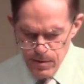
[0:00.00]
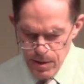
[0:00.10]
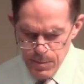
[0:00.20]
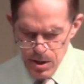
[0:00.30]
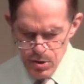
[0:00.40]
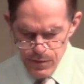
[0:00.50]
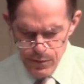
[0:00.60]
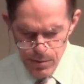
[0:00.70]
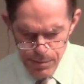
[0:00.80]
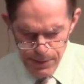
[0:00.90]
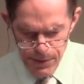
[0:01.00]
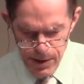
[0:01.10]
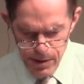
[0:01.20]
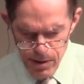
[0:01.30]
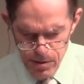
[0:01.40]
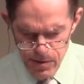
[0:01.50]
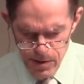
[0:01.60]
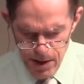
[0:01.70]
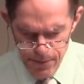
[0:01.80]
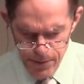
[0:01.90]
so much for revealing
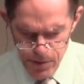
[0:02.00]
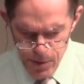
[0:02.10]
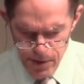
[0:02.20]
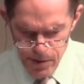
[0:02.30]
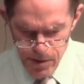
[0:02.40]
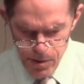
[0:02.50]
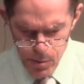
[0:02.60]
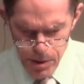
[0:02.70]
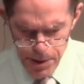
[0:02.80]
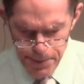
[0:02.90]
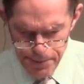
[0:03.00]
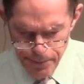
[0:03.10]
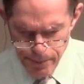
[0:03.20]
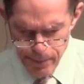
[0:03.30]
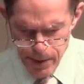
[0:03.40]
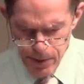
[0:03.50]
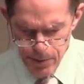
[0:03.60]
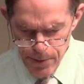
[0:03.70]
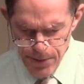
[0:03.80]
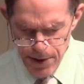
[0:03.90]
yourself to us in your word
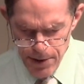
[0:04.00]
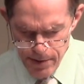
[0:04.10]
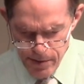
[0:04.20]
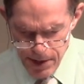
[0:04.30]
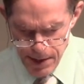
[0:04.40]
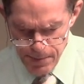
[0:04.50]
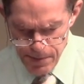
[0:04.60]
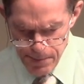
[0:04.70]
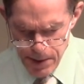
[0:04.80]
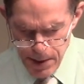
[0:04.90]
through various names,